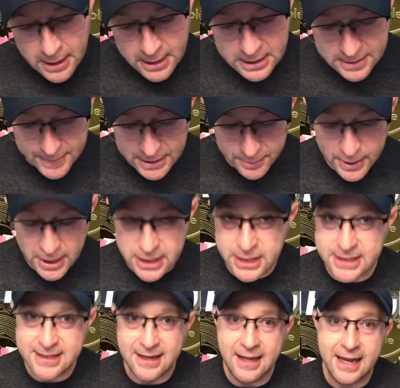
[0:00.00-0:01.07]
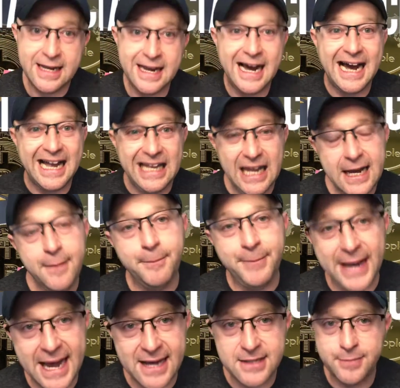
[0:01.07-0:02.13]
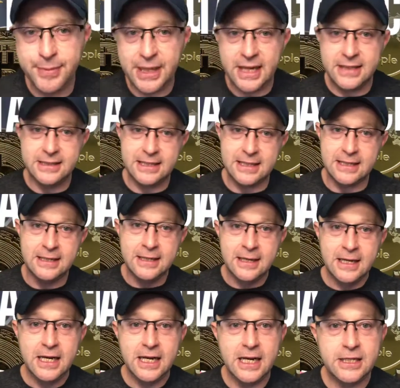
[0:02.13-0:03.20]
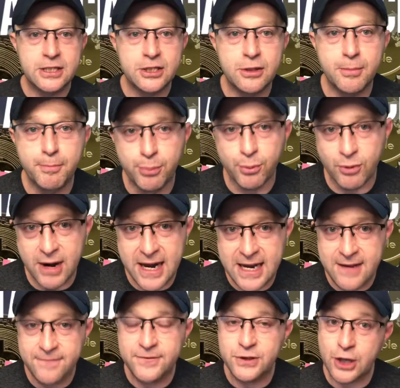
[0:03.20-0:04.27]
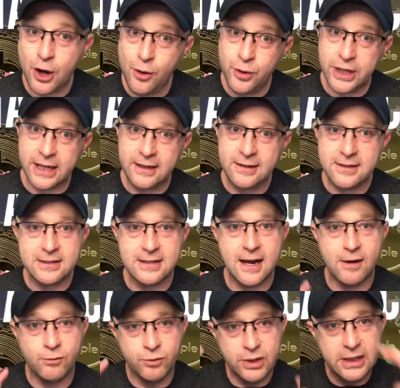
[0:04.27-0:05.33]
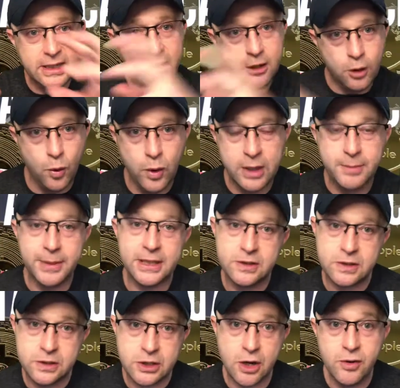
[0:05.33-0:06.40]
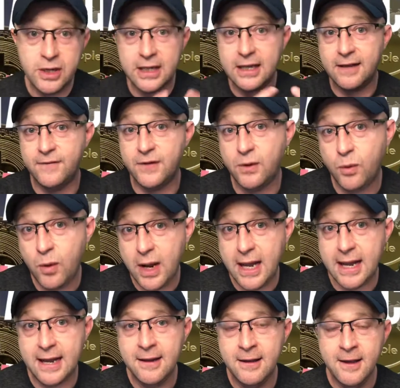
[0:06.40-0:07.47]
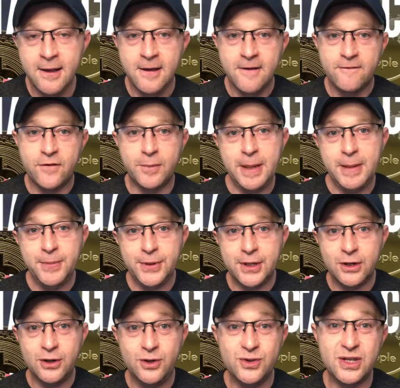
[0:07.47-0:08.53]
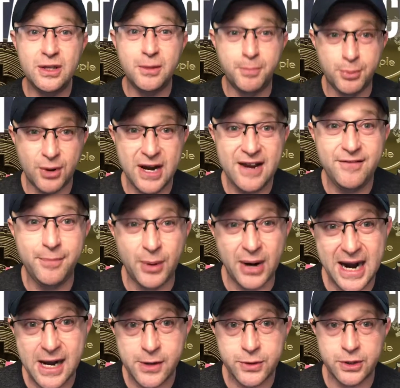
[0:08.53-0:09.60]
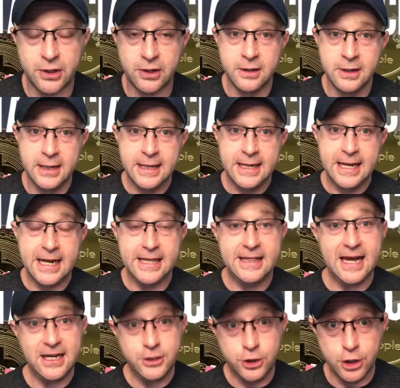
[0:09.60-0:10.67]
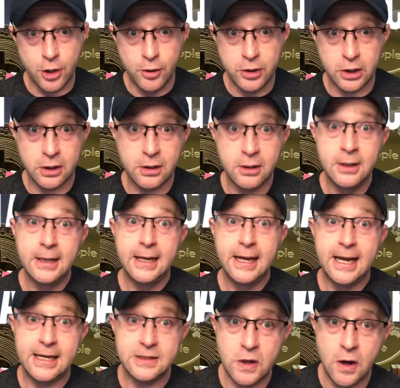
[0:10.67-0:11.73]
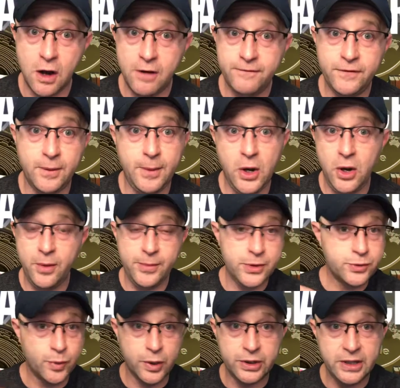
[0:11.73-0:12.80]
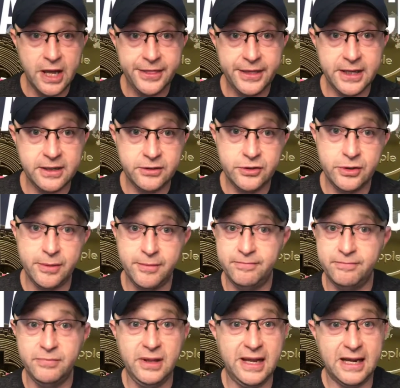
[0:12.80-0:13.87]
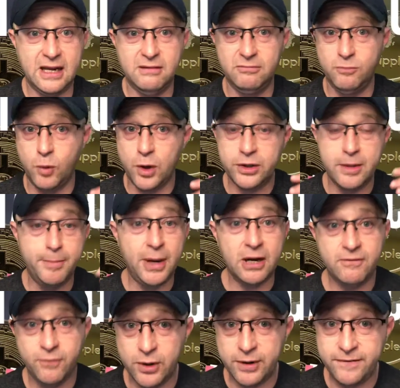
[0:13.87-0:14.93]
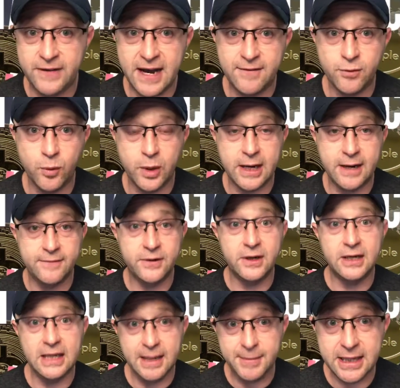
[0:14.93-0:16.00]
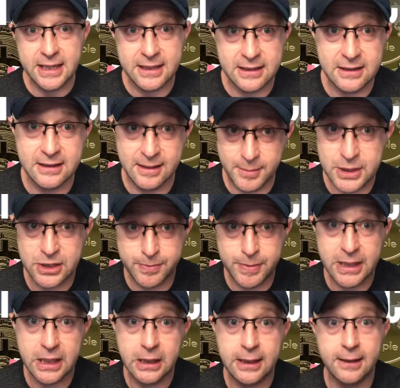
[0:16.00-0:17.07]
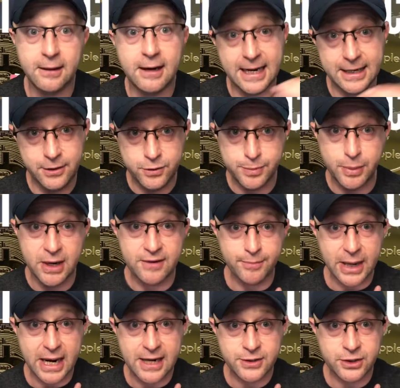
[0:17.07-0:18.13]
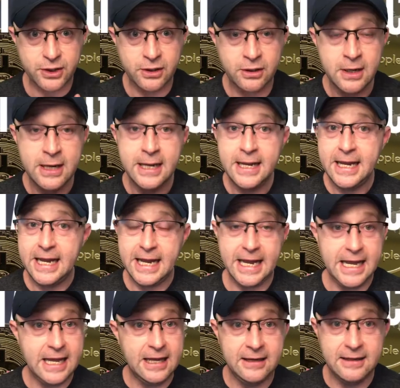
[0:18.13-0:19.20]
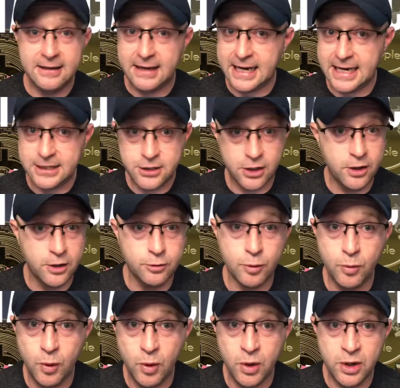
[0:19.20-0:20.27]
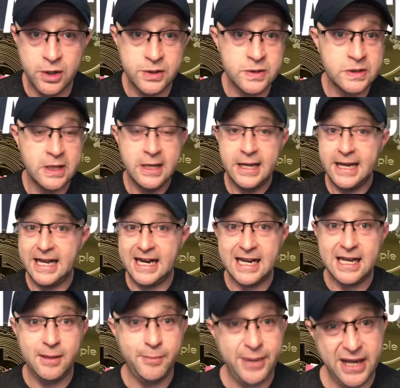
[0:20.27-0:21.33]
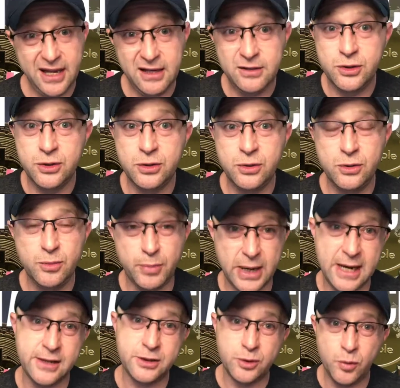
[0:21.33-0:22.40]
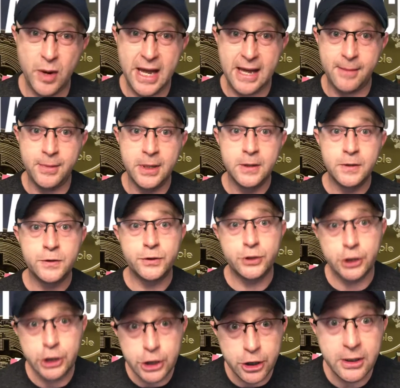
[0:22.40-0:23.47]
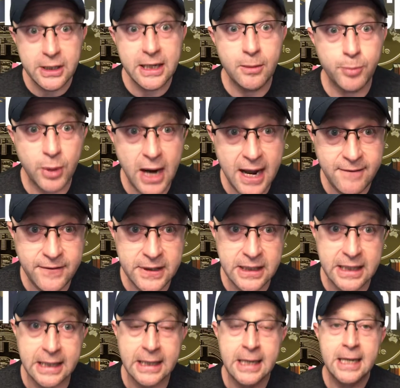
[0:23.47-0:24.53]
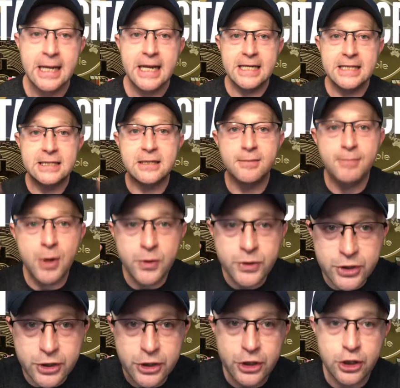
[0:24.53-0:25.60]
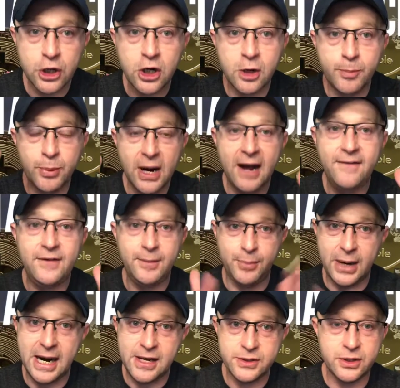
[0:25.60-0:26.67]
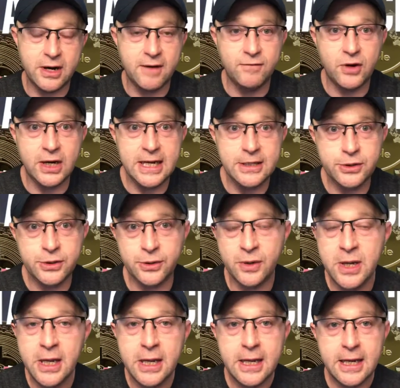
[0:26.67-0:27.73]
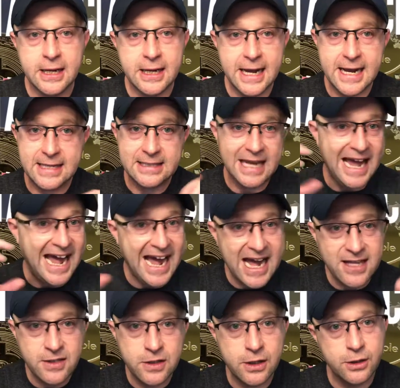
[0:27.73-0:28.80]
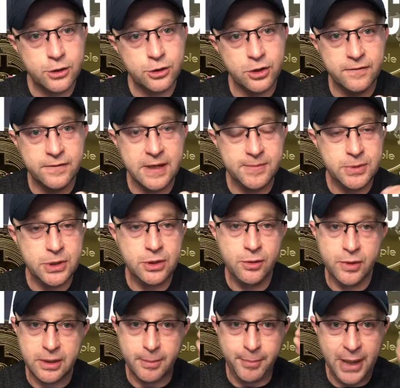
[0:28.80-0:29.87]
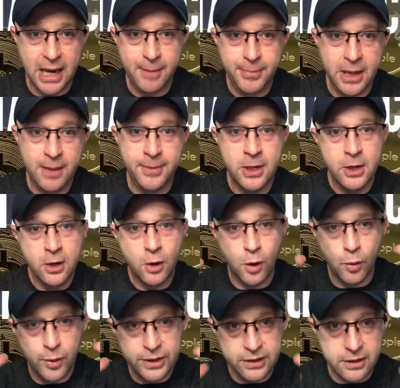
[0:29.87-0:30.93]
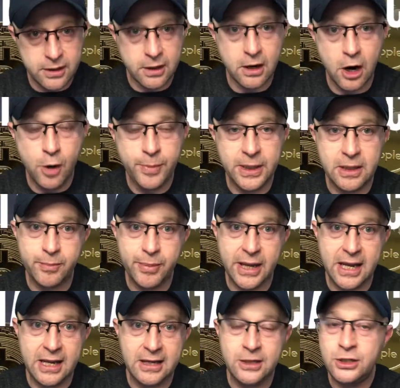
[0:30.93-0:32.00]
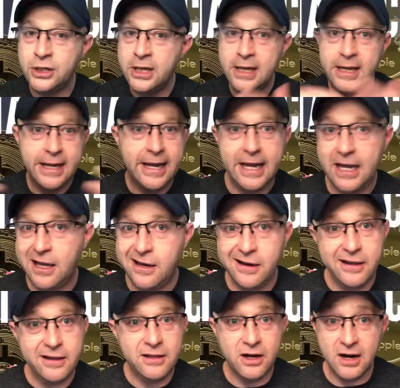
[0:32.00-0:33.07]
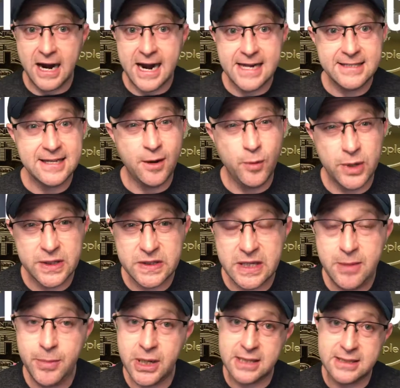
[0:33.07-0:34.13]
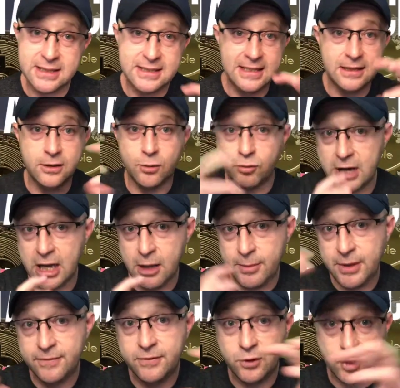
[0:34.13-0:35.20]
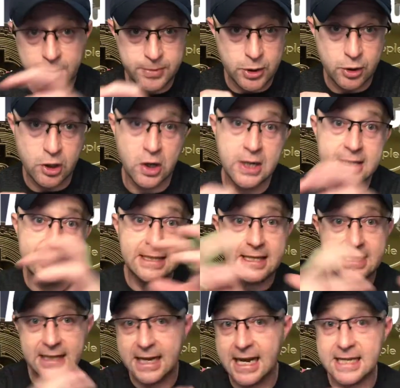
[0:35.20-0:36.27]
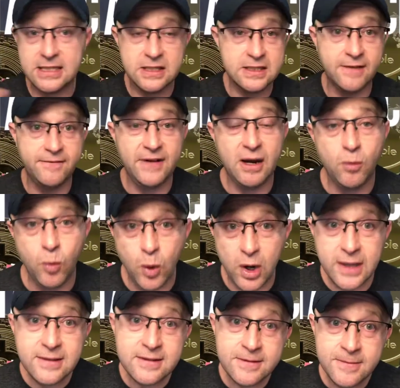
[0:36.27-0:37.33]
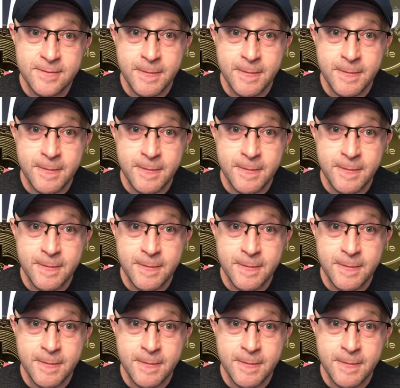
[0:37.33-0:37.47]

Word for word: Some other projects I like, I like BAT, B-A-T. It's the Brave token. It's not really a coin, but it's a token it away for people that are using the Brave browser. And that joker has gone from almost worth nothing to like worth a buck 45 or whatever. And let me get let me just be clear. I use Brave browser and I turn on rewards and I get paid to browse the web securely and privately. It's the most secure private browser I've run into. It has ads that are served up to you with a pop up or with their opening page. And they're ads I want to see because it's in the realm of cryptocurrency and the kinds of stuff I want.